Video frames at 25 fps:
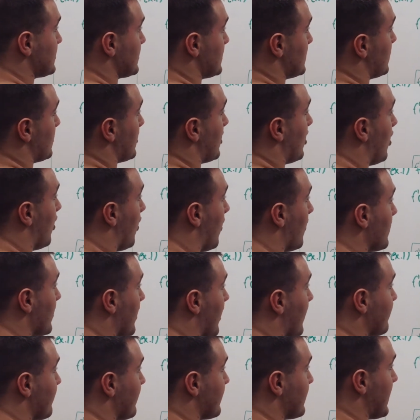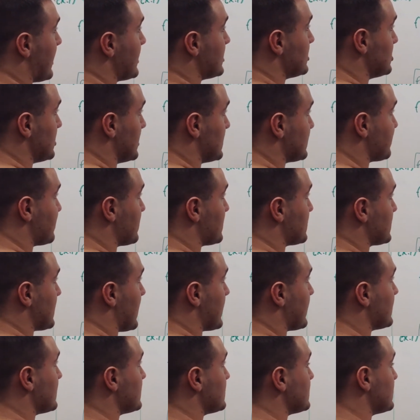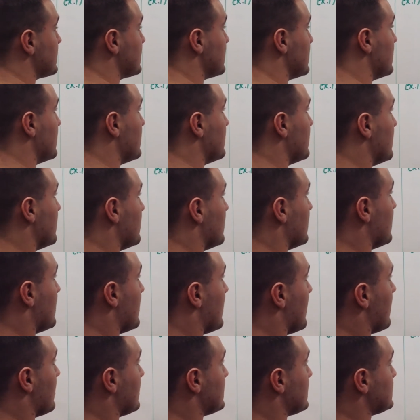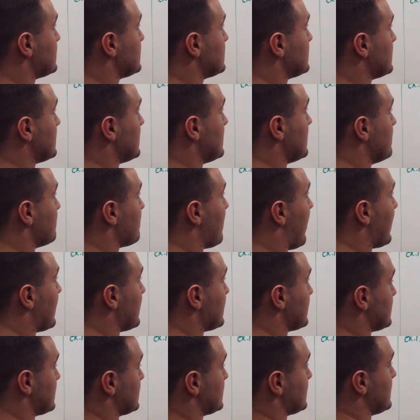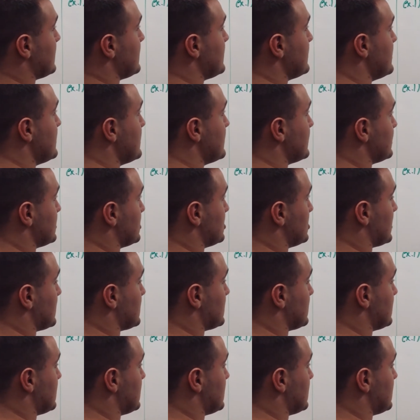so you want to hold off on that just for a second. C minus c is just